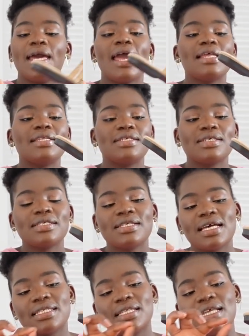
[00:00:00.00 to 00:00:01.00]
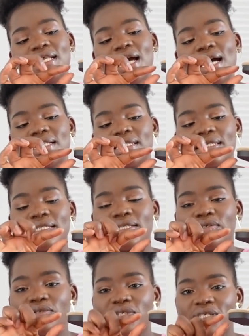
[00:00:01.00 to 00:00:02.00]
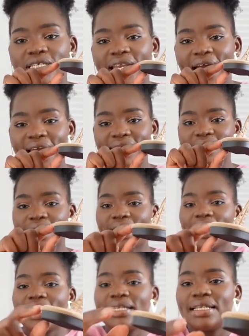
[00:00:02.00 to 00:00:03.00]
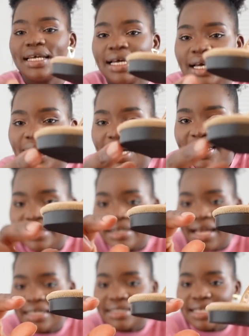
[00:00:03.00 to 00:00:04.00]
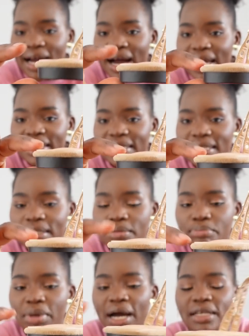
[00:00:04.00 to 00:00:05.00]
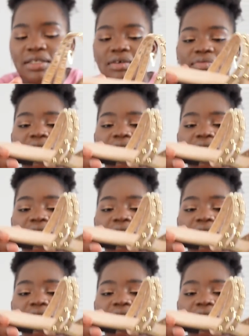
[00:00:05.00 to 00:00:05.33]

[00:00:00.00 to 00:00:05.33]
It's just nice. And then it has this little nice, again, a tiny part of